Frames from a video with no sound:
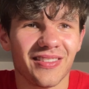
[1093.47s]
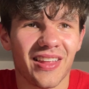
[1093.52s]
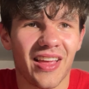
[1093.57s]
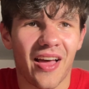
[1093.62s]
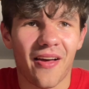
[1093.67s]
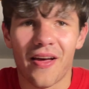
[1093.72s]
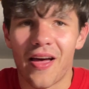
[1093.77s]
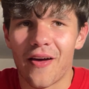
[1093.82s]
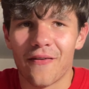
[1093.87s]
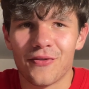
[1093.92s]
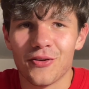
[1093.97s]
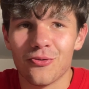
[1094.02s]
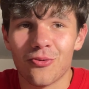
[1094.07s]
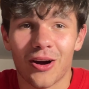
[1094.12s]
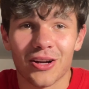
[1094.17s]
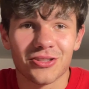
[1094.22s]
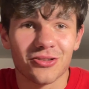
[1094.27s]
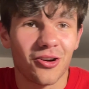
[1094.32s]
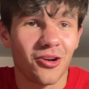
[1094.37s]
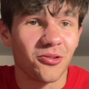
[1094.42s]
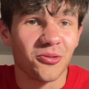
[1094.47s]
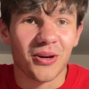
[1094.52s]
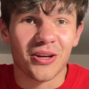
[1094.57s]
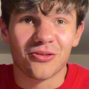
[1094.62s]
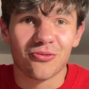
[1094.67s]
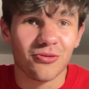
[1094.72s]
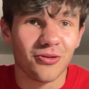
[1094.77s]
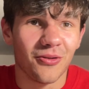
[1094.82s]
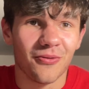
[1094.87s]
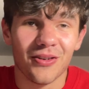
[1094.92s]
if you watch all the way
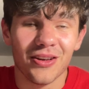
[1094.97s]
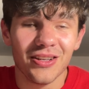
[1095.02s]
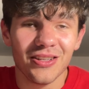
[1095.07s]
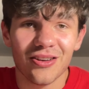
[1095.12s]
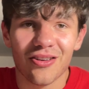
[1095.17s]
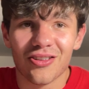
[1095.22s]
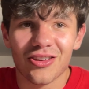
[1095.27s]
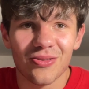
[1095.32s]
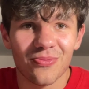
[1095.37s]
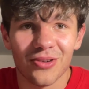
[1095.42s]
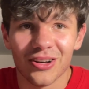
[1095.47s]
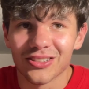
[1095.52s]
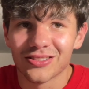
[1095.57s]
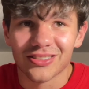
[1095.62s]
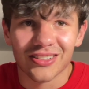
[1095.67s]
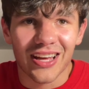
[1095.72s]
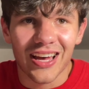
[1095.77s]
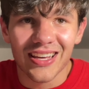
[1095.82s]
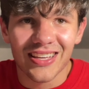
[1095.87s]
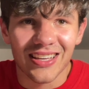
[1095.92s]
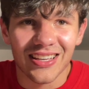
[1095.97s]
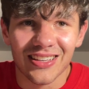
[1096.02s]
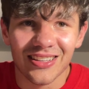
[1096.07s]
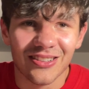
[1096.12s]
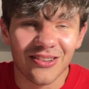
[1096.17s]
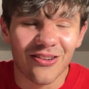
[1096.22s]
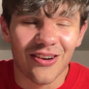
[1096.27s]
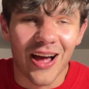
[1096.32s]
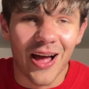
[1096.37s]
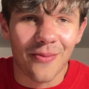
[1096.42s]
through the video, you must like it, you
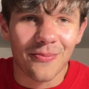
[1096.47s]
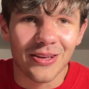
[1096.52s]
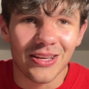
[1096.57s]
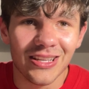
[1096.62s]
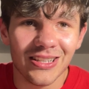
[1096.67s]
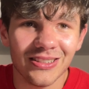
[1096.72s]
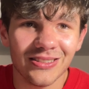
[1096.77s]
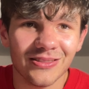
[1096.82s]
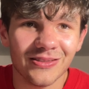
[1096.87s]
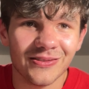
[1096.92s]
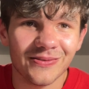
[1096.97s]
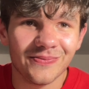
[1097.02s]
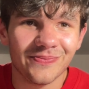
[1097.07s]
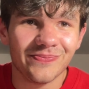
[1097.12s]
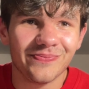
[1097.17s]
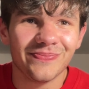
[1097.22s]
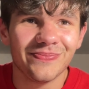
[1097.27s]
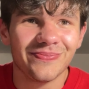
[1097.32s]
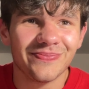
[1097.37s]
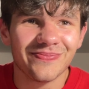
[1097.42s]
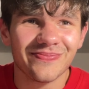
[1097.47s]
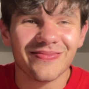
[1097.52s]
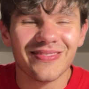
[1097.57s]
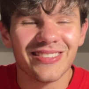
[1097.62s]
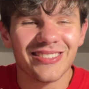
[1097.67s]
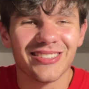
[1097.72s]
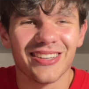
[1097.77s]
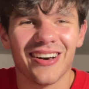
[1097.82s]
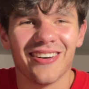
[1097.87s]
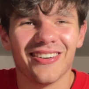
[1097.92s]
know what I mean?
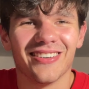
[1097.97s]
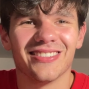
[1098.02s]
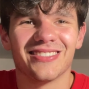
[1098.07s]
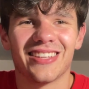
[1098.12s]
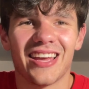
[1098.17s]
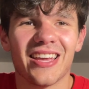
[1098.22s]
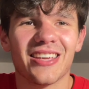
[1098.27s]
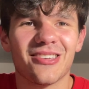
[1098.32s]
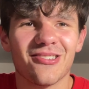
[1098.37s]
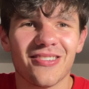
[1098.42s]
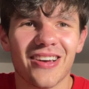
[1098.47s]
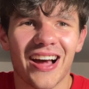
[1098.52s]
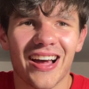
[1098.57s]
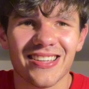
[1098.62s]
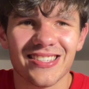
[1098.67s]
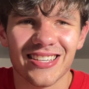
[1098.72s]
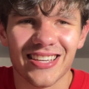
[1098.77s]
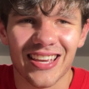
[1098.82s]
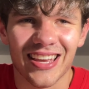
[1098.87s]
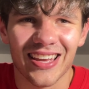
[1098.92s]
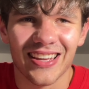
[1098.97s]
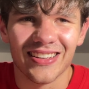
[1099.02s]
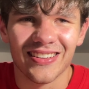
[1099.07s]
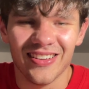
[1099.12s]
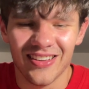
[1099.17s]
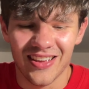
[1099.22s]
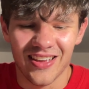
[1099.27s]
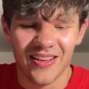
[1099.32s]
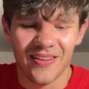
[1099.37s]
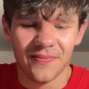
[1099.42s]
So, thank you guys again.
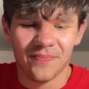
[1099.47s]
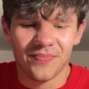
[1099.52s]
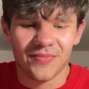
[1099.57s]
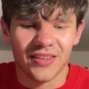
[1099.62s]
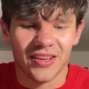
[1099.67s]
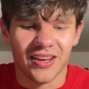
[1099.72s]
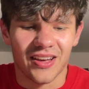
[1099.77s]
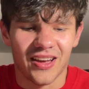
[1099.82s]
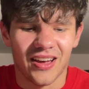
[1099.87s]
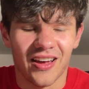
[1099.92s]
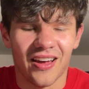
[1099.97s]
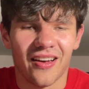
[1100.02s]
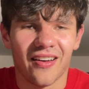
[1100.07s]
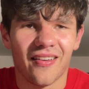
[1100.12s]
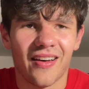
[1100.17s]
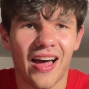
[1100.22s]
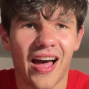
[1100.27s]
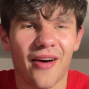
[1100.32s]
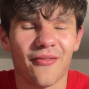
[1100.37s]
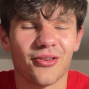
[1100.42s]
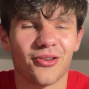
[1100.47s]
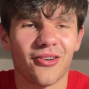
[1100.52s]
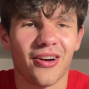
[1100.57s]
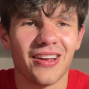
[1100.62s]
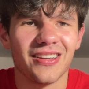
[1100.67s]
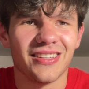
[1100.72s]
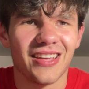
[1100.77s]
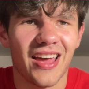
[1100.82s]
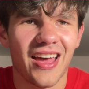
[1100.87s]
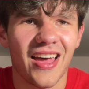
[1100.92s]
Uh, have a
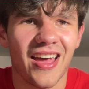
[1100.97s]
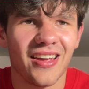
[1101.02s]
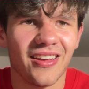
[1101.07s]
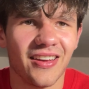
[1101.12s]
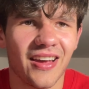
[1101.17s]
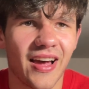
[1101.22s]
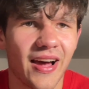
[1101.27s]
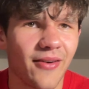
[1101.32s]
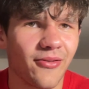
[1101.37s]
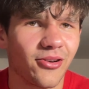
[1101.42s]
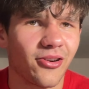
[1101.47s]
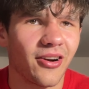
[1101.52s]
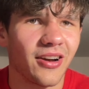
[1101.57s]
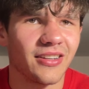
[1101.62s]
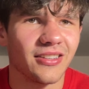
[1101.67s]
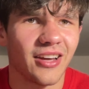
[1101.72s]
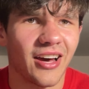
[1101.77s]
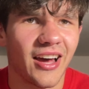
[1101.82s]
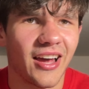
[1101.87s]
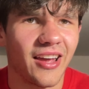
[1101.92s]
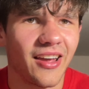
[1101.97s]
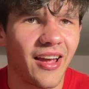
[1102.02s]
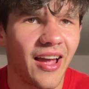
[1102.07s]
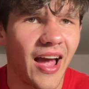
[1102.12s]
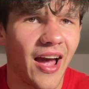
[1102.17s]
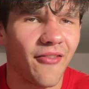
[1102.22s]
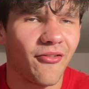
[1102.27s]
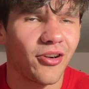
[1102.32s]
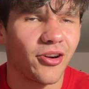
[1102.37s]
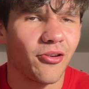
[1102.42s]
great day, have a great night,
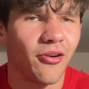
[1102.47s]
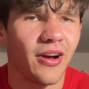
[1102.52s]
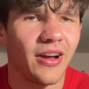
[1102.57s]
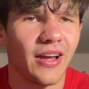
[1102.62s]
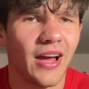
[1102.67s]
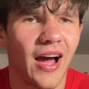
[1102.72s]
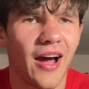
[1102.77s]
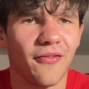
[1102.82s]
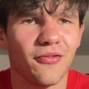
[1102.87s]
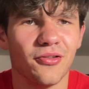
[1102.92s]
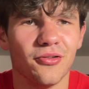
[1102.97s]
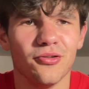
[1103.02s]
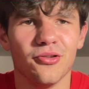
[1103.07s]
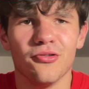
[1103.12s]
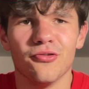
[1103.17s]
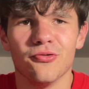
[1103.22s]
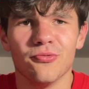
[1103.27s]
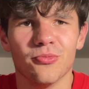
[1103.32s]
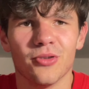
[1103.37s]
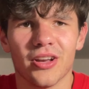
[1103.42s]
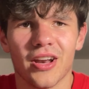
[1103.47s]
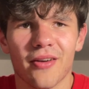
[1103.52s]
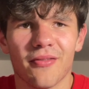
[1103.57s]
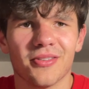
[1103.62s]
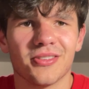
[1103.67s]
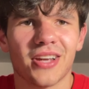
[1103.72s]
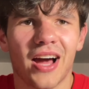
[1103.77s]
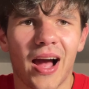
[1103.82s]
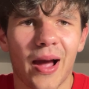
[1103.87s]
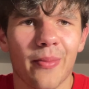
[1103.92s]
have a great afternoon, whatever
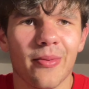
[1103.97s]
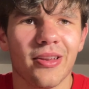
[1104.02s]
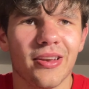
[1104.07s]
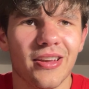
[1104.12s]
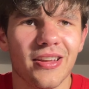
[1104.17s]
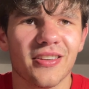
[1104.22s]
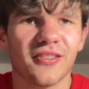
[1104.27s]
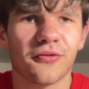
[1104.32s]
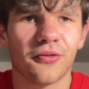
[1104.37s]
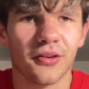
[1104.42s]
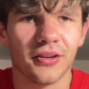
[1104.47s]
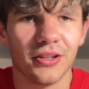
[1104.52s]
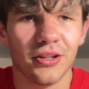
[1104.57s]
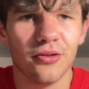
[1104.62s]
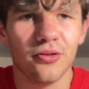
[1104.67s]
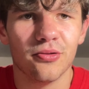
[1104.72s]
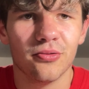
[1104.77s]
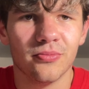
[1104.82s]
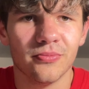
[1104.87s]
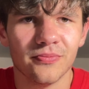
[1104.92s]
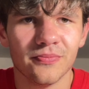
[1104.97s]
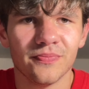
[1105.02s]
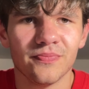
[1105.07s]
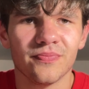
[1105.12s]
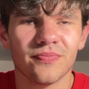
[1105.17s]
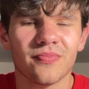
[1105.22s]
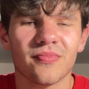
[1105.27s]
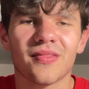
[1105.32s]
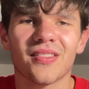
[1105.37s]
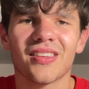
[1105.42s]
time it is for you.
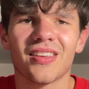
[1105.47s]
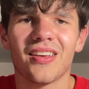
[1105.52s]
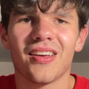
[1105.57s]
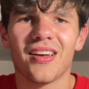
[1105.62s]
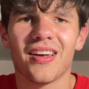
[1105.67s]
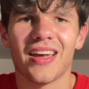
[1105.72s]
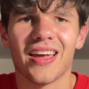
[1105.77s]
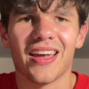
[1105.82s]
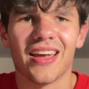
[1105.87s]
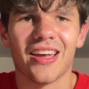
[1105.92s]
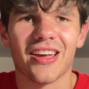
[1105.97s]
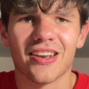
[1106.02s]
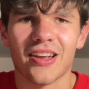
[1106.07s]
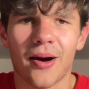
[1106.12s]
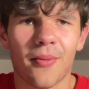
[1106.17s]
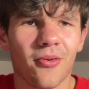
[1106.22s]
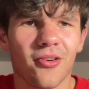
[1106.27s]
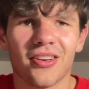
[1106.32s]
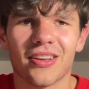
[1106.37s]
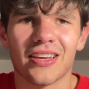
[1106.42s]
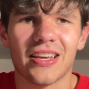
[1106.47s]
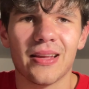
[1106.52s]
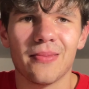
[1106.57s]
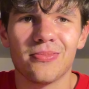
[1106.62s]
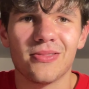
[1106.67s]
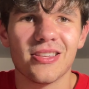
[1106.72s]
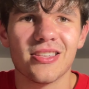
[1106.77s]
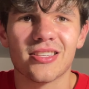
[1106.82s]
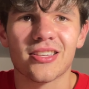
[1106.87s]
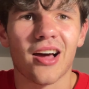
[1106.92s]
And I'm going to keep
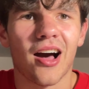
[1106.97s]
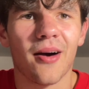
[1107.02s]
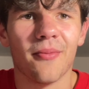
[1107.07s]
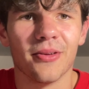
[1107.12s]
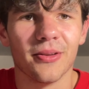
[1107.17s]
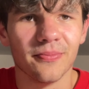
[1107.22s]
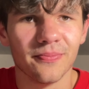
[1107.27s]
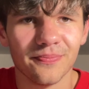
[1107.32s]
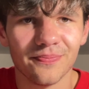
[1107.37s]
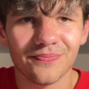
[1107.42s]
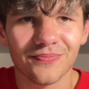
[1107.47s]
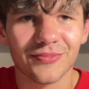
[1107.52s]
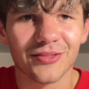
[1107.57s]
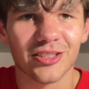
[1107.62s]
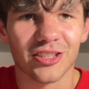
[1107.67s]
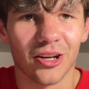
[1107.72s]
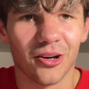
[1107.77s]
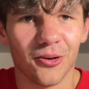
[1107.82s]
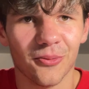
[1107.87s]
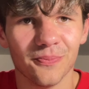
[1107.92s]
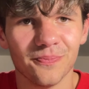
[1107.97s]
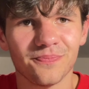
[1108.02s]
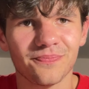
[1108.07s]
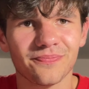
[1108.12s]
these coming. So,